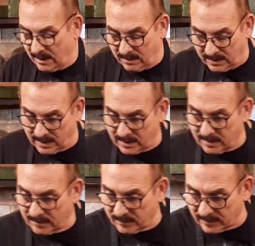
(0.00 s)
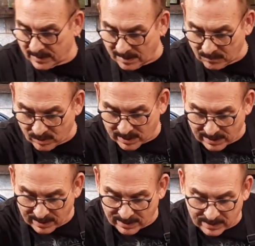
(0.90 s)
Then I'm going to
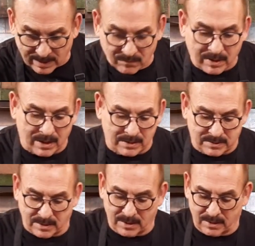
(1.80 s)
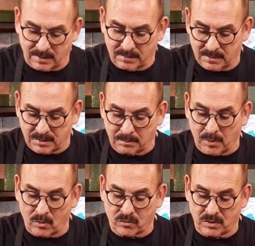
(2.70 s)
add, I've got some
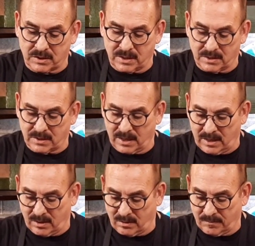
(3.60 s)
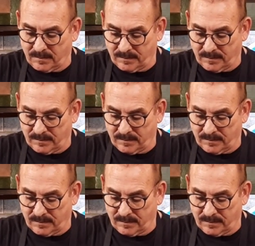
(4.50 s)
poultry seasoning here.